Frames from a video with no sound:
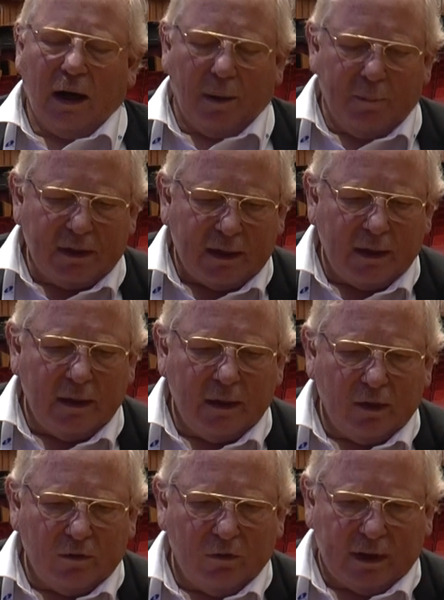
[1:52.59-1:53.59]
are
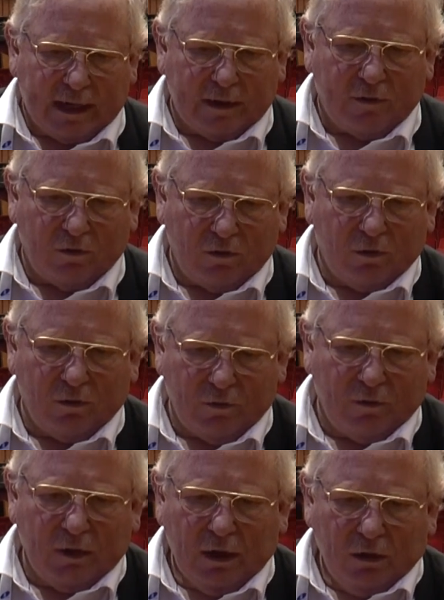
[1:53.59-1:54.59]
beginning to get sort
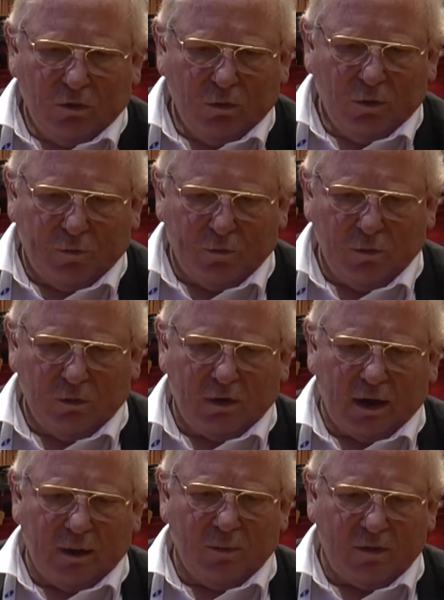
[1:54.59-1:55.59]
of to a few
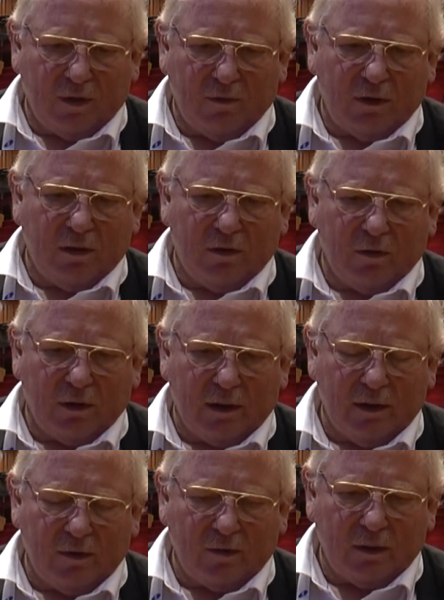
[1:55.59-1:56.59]
times the event
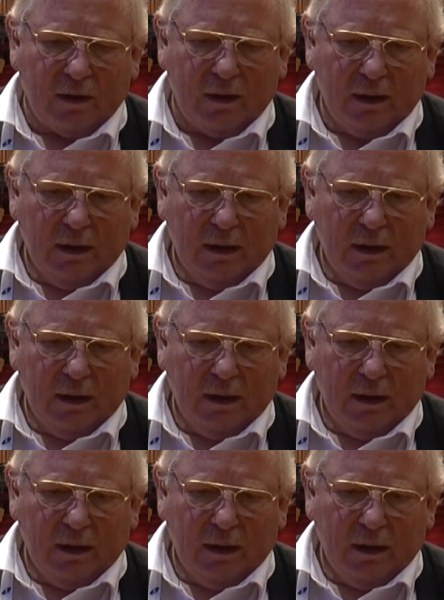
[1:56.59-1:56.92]
horizon.